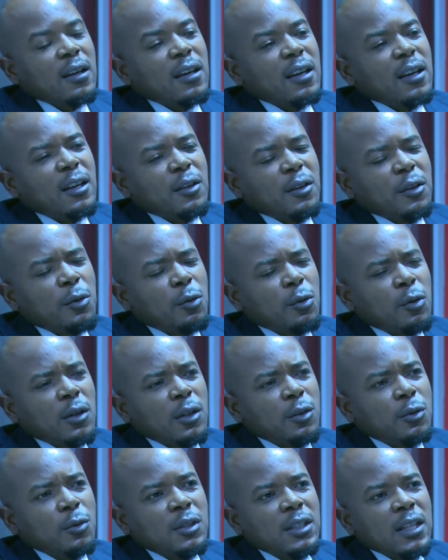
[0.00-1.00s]
it
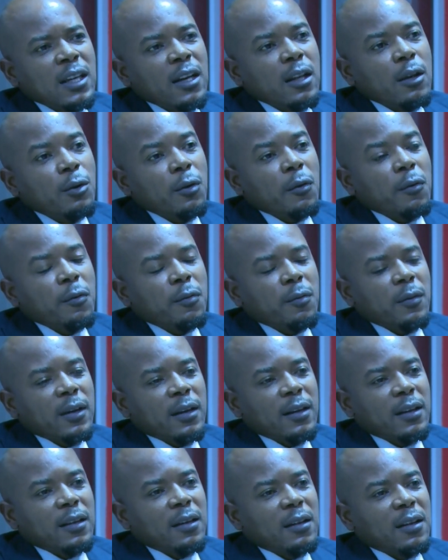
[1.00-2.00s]
will take a lot of
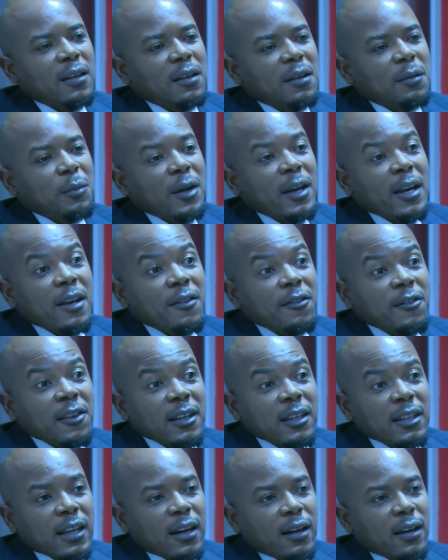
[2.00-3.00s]
mwe
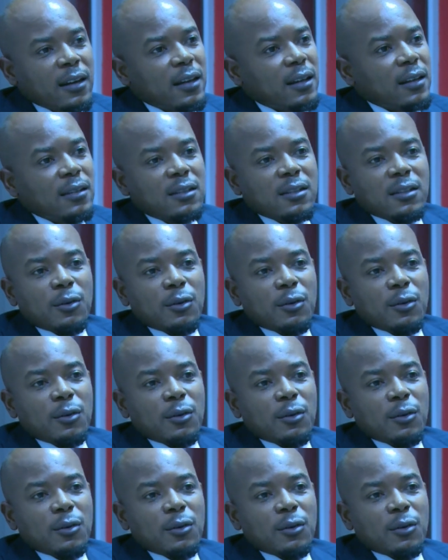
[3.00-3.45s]
china and,